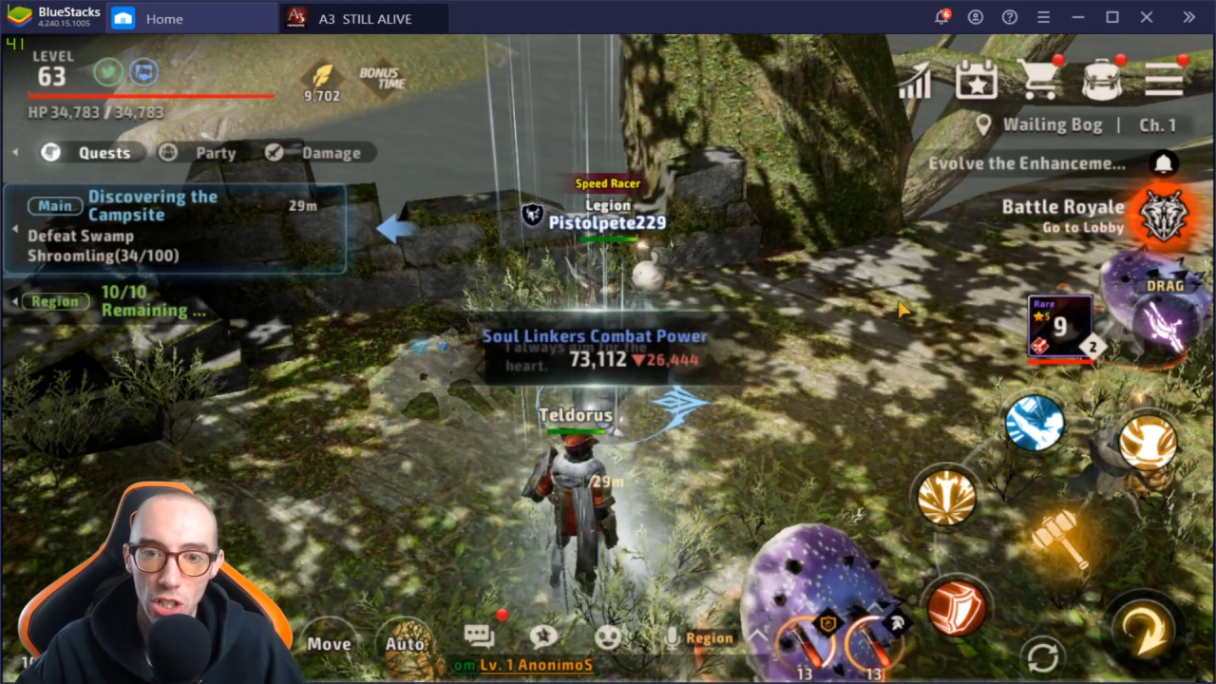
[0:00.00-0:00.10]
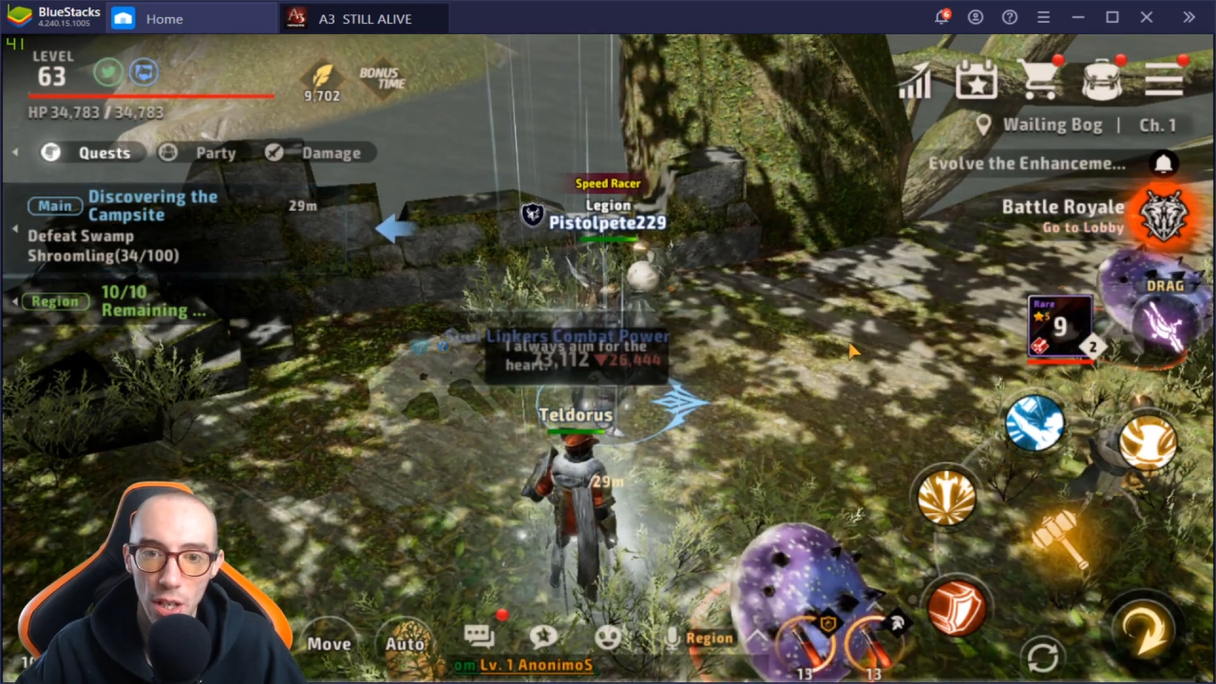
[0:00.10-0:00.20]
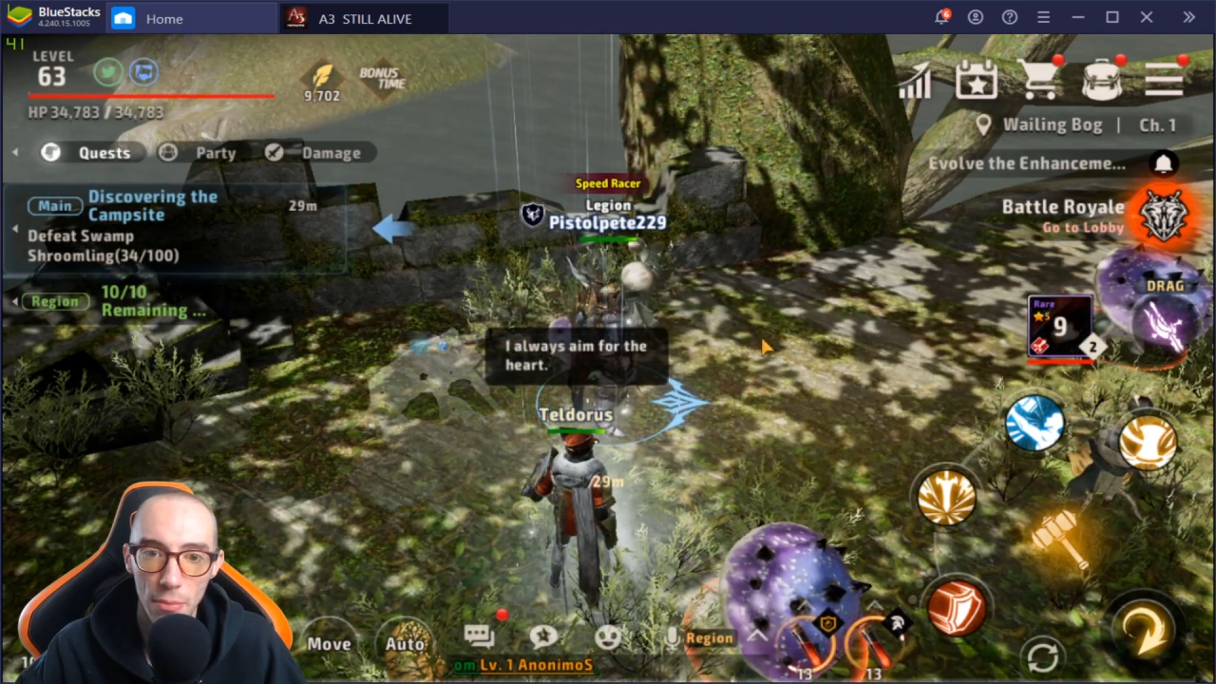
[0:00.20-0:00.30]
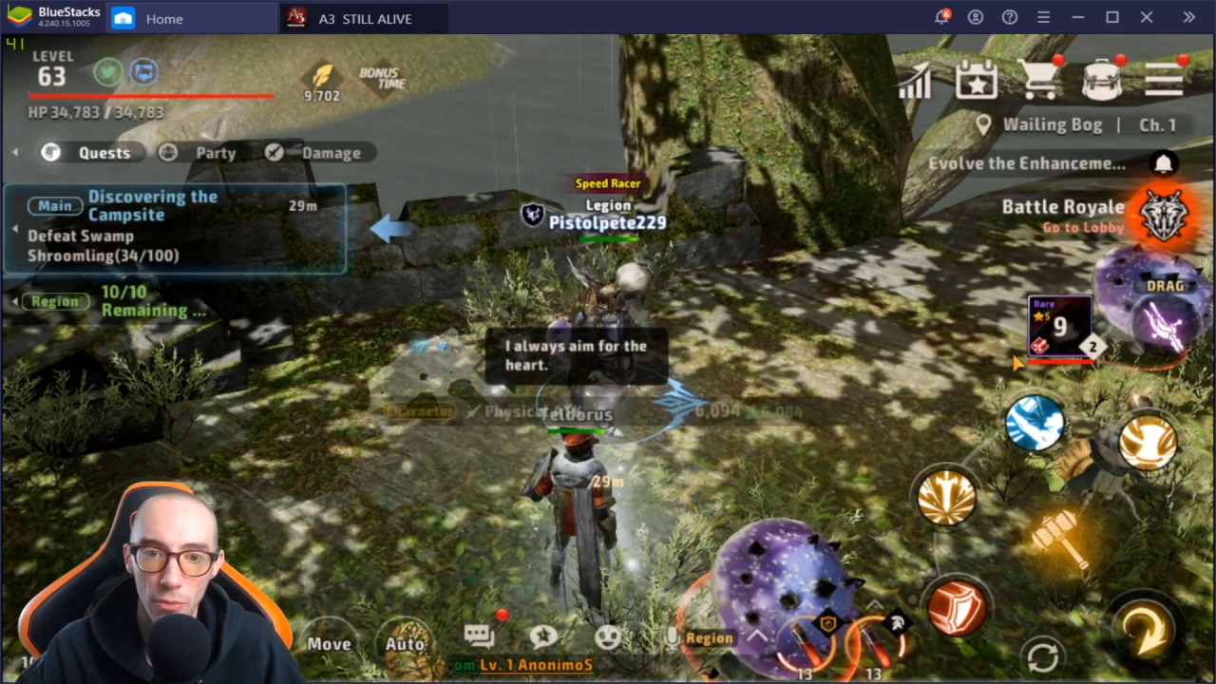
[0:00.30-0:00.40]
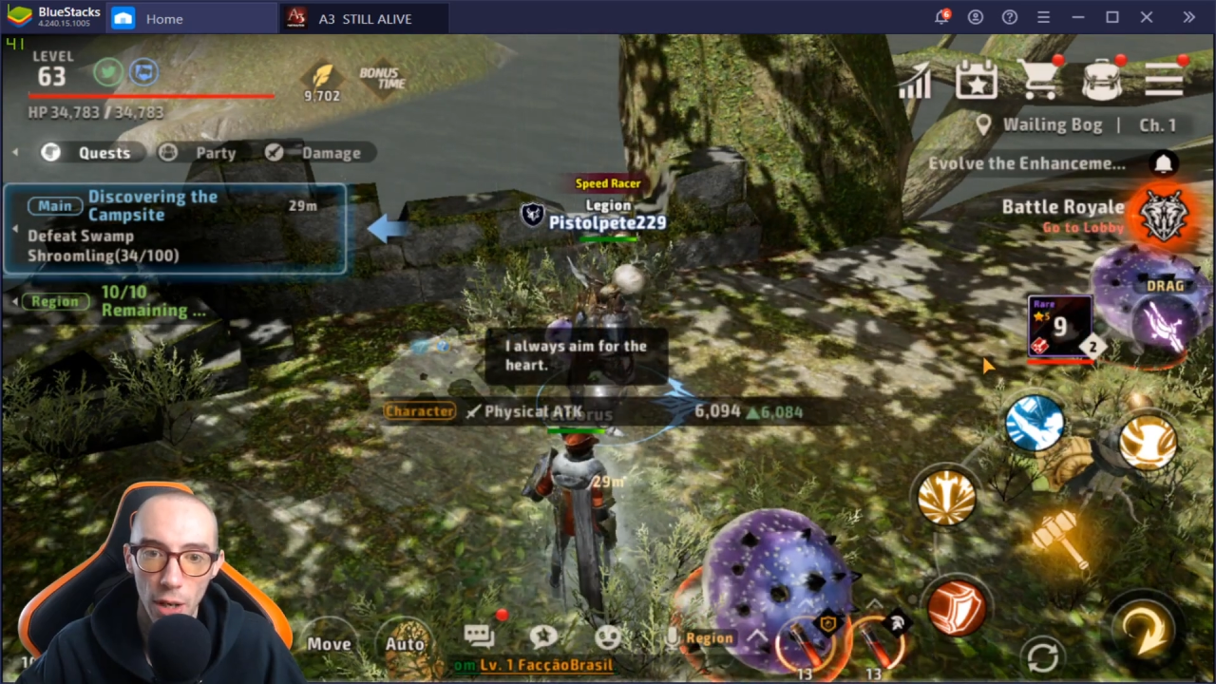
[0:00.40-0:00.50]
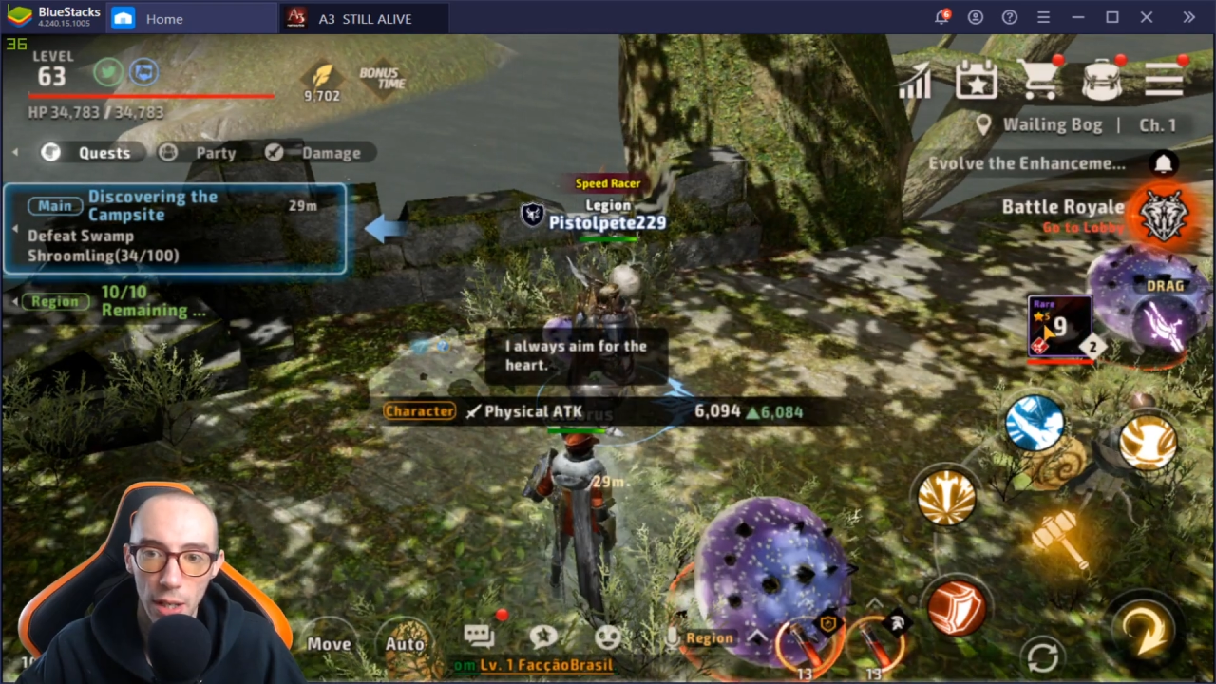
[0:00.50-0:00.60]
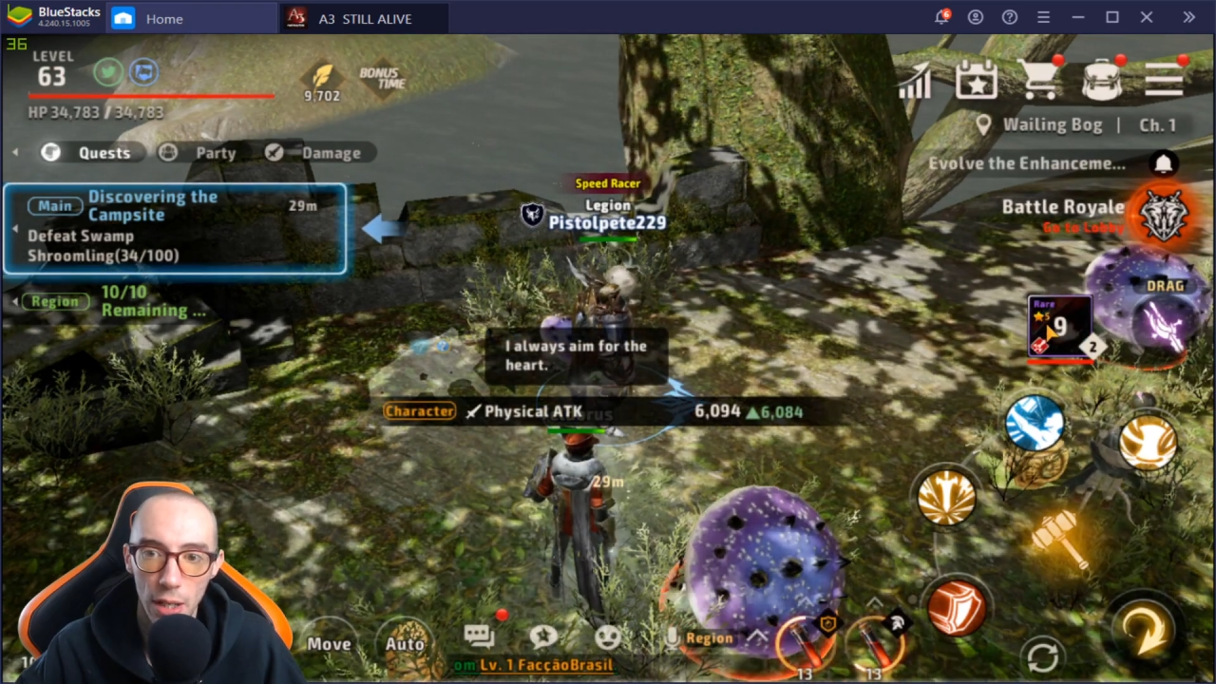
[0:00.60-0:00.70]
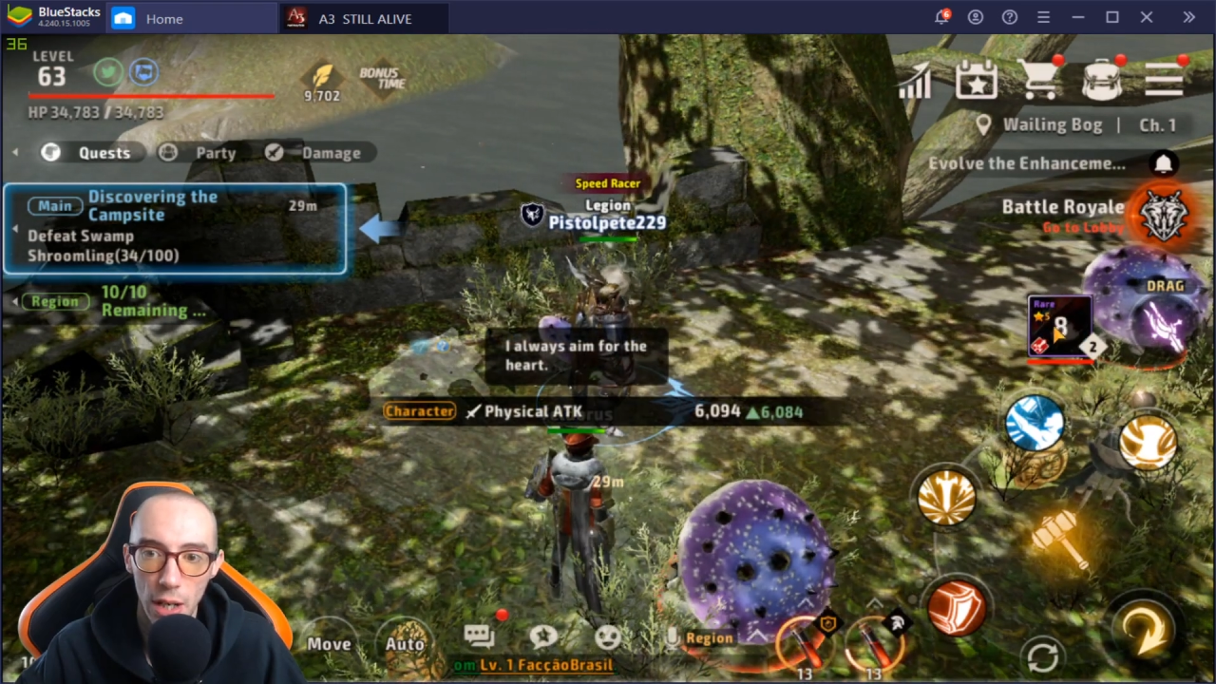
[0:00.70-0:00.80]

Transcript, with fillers: them right here.